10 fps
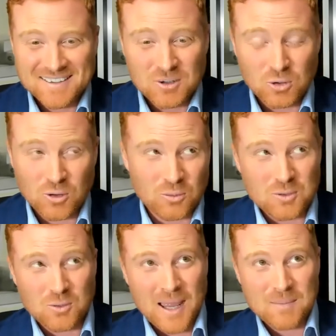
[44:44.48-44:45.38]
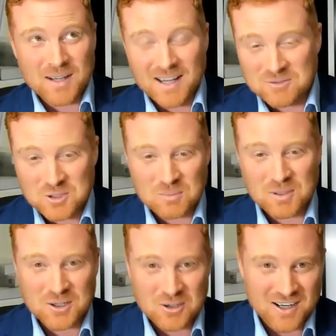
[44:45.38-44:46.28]
or what will happen after the
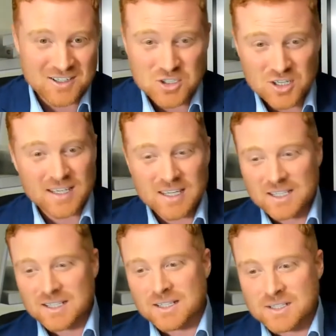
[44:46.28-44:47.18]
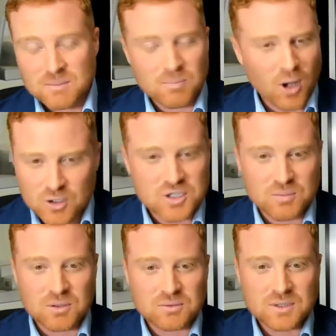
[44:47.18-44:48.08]
big crunch like it, it's
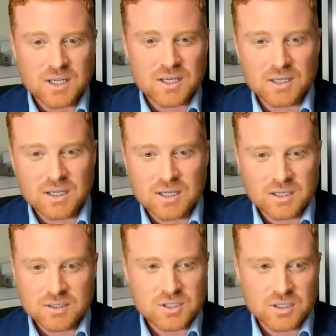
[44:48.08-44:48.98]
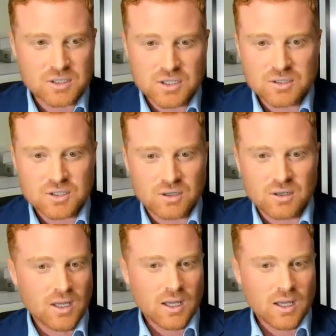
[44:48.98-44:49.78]
impossible it, it, it's to, to,